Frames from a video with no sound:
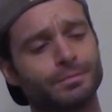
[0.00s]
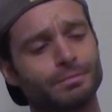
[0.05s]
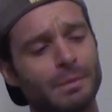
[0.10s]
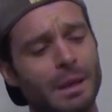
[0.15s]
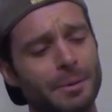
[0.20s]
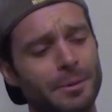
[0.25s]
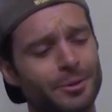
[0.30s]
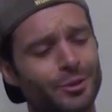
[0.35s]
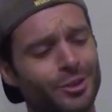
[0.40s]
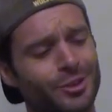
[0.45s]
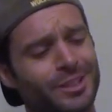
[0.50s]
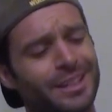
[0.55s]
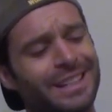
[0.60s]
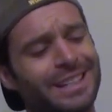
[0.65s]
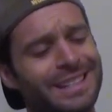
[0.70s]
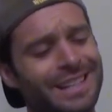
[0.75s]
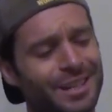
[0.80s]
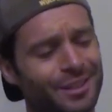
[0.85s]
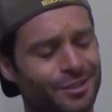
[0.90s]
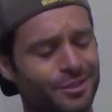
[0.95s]
Maybe it was just the
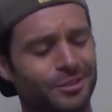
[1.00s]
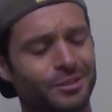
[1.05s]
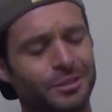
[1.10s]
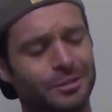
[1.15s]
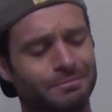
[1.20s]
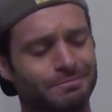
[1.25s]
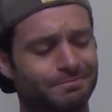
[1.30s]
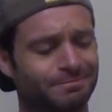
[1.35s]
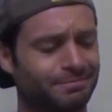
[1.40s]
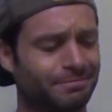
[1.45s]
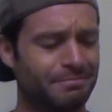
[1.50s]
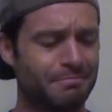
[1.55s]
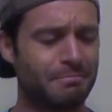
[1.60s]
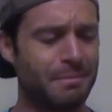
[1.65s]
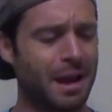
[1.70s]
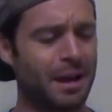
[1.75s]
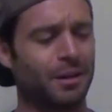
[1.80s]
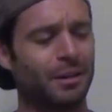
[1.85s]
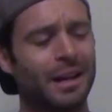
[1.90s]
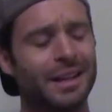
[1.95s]
initial
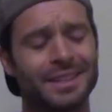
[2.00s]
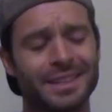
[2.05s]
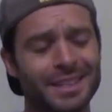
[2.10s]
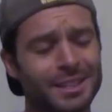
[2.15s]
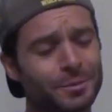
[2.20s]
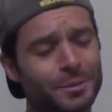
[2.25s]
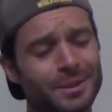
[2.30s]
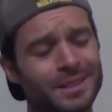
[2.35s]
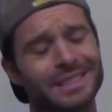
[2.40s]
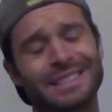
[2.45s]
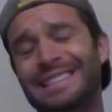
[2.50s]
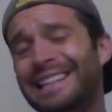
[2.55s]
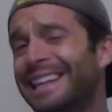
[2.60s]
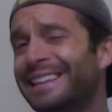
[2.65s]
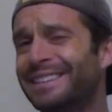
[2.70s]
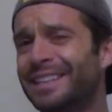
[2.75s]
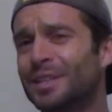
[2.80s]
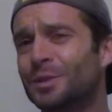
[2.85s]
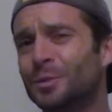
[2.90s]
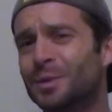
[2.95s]
metal. This one's
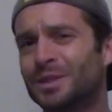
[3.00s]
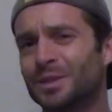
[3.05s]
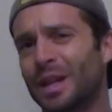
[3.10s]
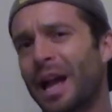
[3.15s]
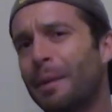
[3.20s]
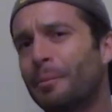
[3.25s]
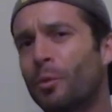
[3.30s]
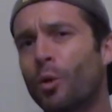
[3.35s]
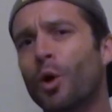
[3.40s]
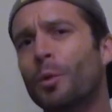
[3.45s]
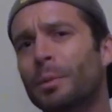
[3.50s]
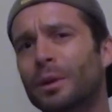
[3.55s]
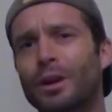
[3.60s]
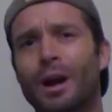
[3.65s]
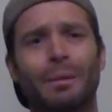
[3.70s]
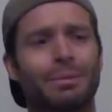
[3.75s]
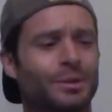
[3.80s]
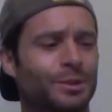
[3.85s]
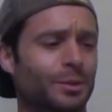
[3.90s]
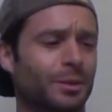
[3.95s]
this one's I'm warming
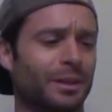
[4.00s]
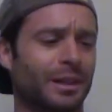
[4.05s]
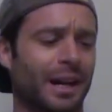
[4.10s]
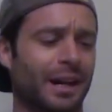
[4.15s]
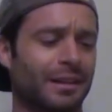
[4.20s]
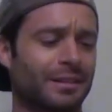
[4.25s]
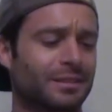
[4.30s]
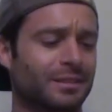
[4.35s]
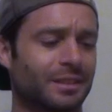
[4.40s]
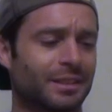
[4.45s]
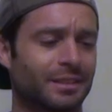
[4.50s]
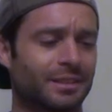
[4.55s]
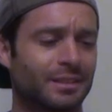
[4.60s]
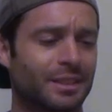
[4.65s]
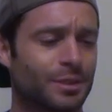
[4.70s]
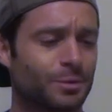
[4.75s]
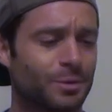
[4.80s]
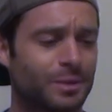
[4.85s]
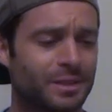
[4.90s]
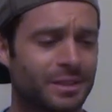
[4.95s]
up to it honestly.
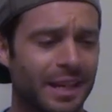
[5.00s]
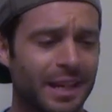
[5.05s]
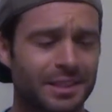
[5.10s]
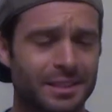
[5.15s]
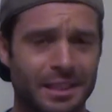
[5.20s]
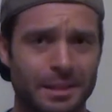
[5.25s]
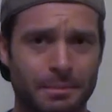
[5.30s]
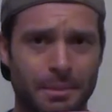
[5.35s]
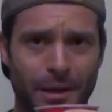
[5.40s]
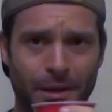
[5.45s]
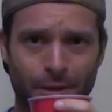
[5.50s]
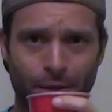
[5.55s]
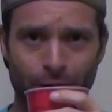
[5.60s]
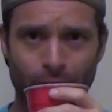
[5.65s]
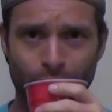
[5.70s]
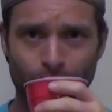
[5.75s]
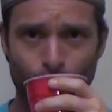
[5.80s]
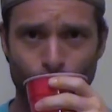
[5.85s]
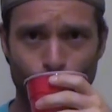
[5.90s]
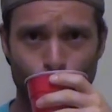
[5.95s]
This one's tasting better.